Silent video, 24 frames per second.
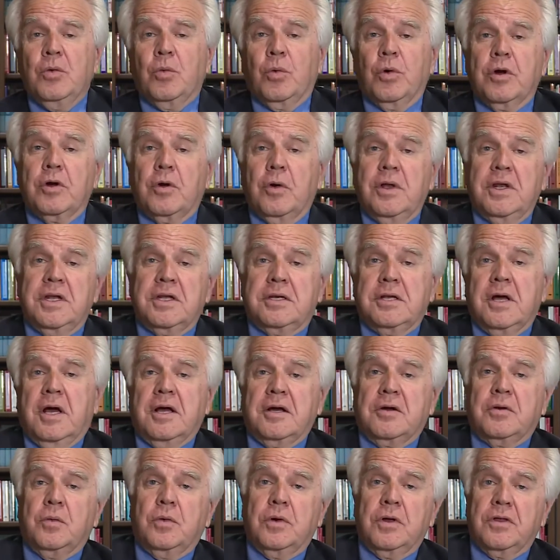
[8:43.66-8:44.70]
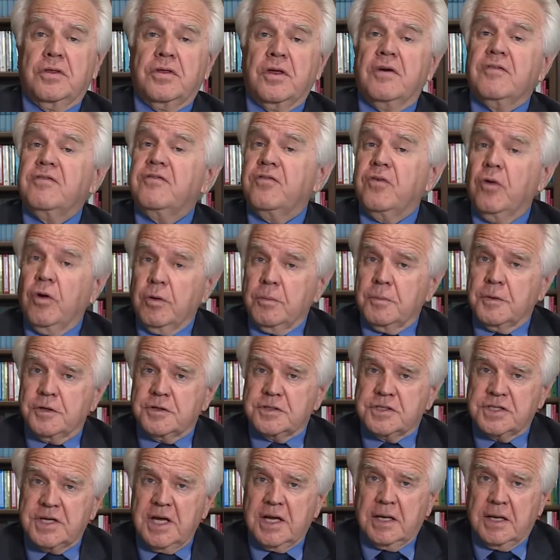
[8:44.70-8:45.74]
we're going to talk with a former
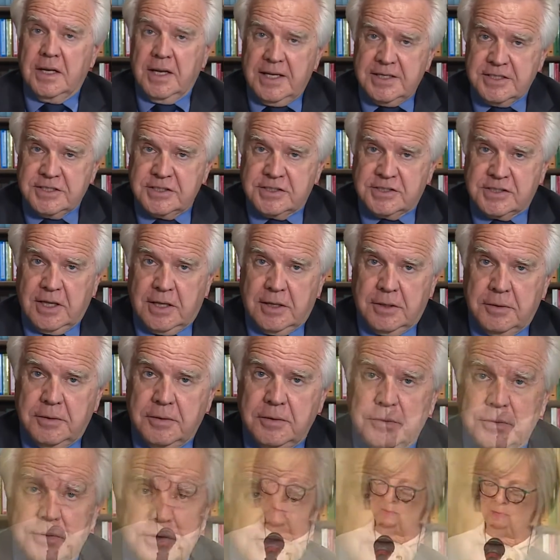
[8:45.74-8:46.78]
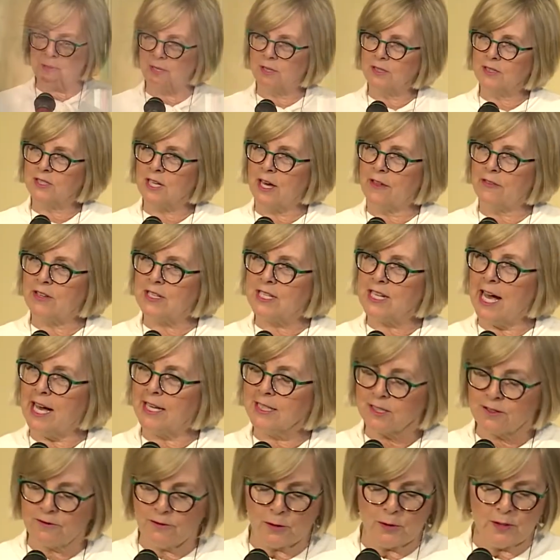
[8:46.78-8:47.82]
state legislator who is going to seek the
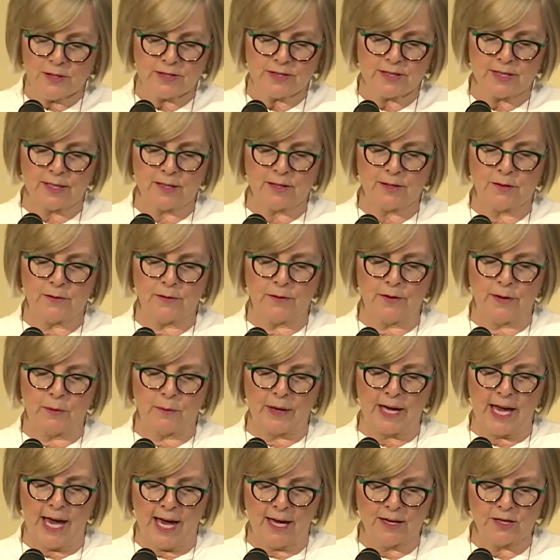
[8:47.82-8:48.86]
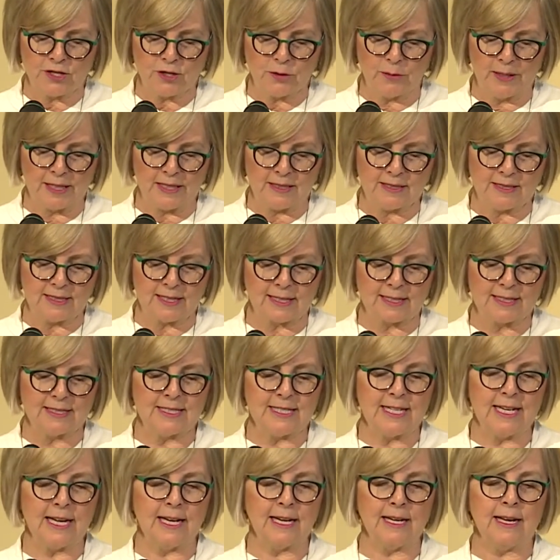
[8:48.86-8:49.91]
Senate seat, which is currently
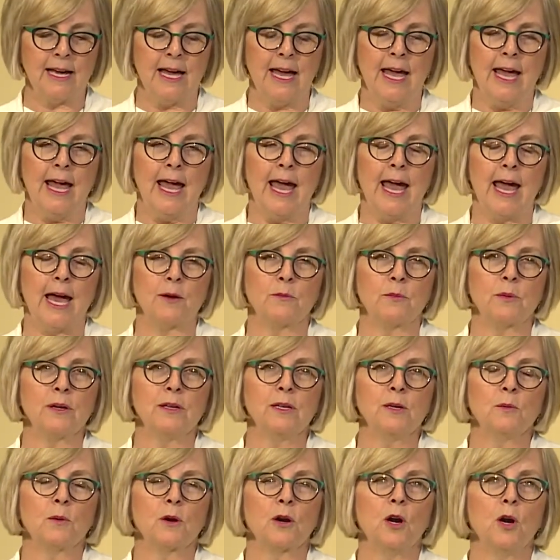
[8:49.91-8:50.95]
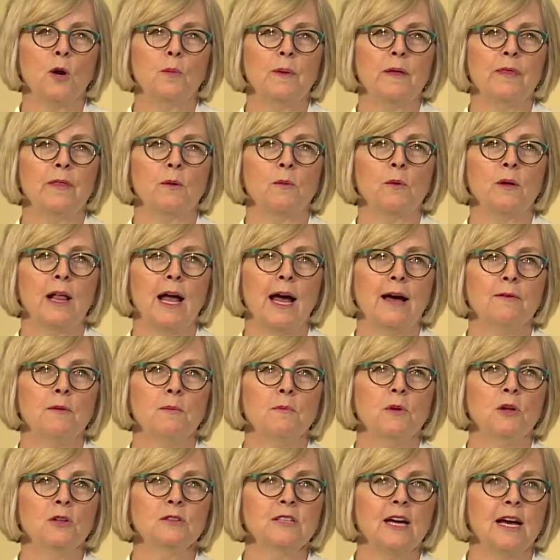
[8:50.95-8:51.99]
held by Senator Mike Lee. Becky
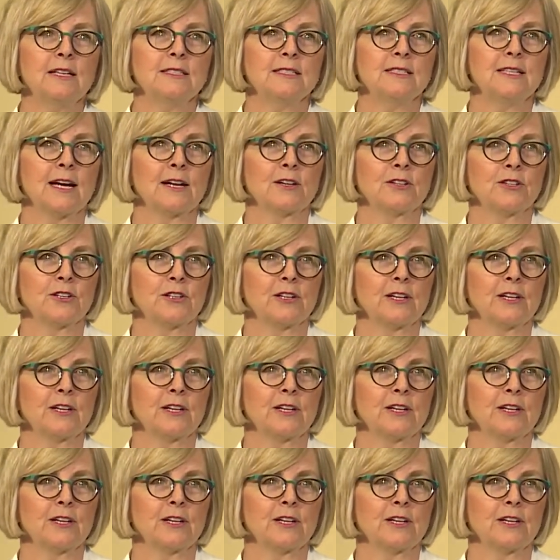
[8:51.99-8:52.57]
Edwards joins us.